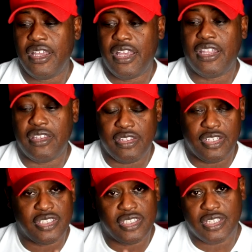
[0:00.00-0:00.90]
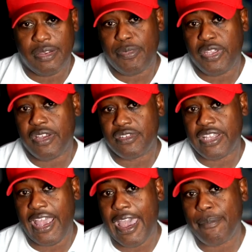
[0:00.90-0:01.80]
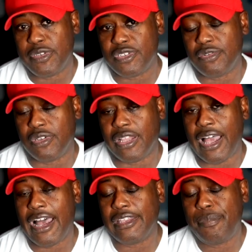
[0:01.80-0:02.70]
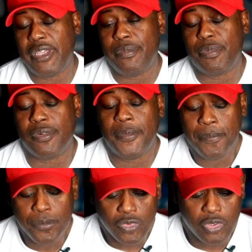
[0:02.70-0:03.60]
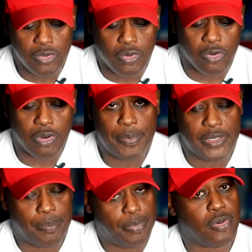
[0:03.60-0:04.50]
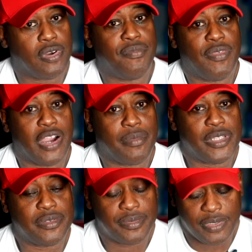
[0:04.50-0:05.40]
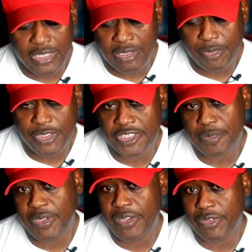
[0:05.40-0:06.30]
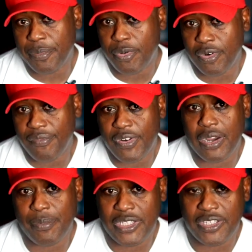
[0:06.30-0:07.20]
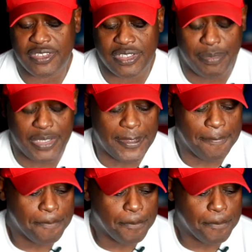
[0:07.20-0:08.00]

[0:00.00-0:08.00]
And this is something else that happens to a lot of people who grow up in a poor environment. And I'm gonna explain what a poor environment is in a minute.